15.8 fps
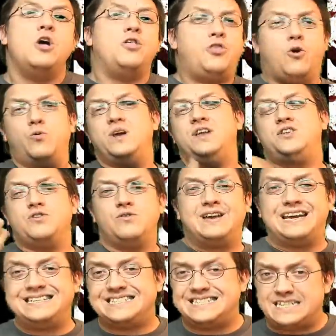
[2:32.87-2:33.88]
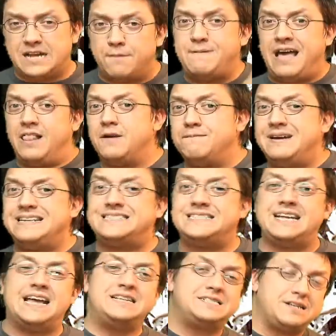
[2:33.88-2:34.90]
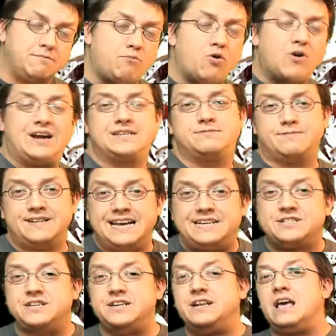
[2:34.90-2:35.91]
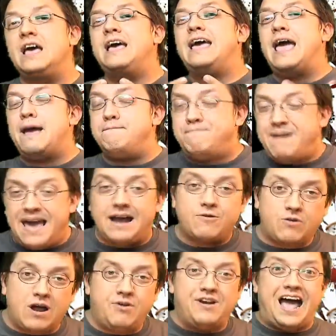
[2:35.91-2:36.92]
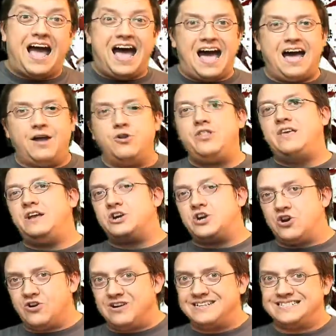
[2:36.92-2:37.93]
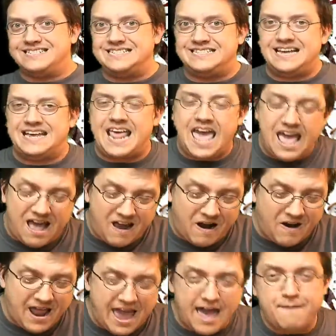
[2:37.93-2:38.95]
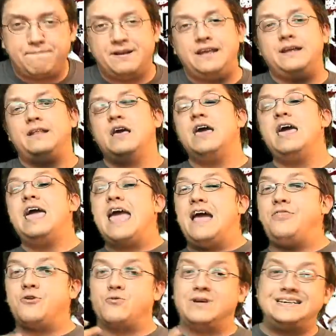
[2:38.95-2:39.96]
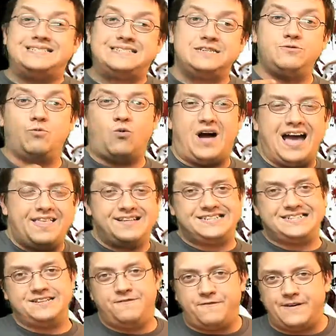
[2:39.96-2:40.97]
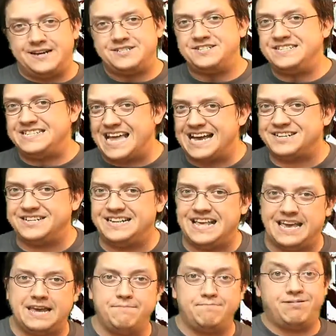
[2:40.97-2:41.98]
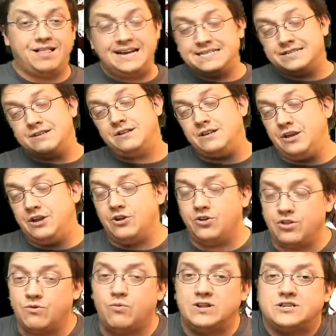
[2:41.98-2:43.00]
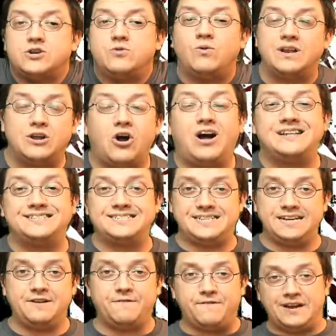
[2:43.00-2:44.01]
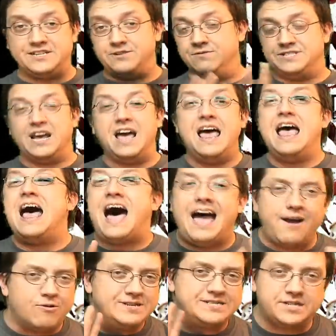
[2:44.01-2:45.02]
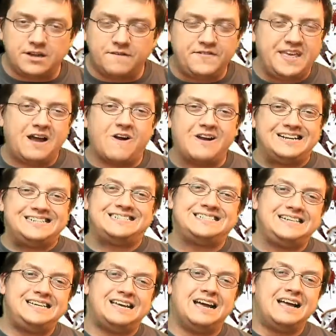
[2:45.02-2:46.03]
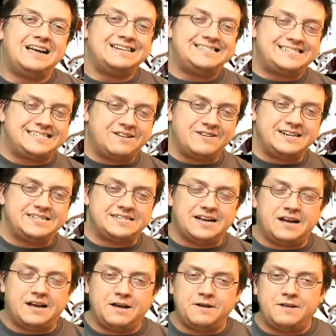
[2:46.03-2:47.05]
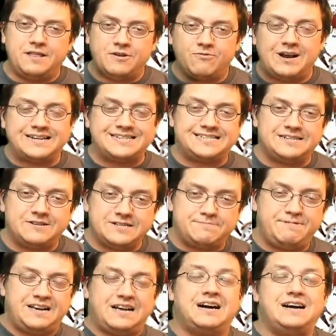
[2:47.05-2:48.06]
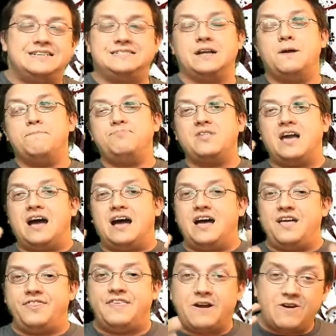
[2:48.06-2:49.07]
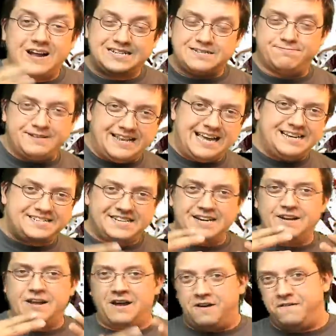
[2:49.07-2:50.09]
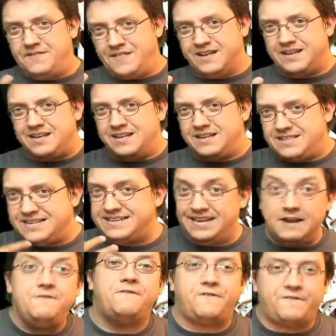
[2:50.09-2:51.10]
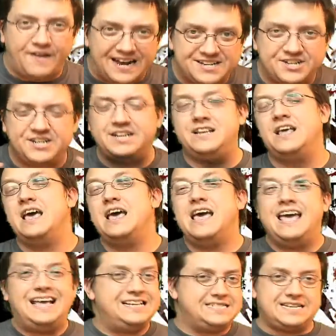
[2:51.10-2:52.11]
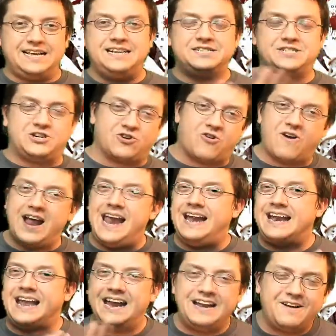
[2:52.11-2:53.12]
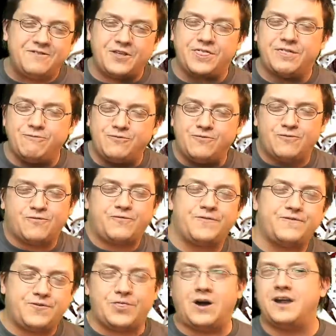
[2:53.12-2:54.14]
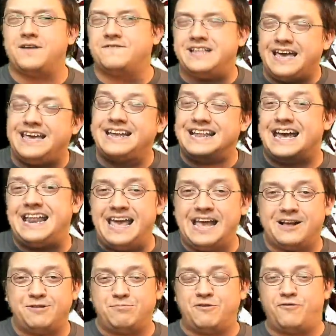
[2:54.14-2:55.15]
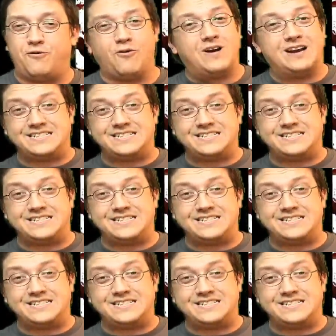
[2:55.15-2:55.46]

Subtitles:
Though we do get some elements and some more explanation and background on the occurrences that are happening and the reason why this infection is actually taking place, and you know what causes the infection. Which I always love the REC series, the Rec series, because their explanation of the infection is great, and I never thought of taking that angle before.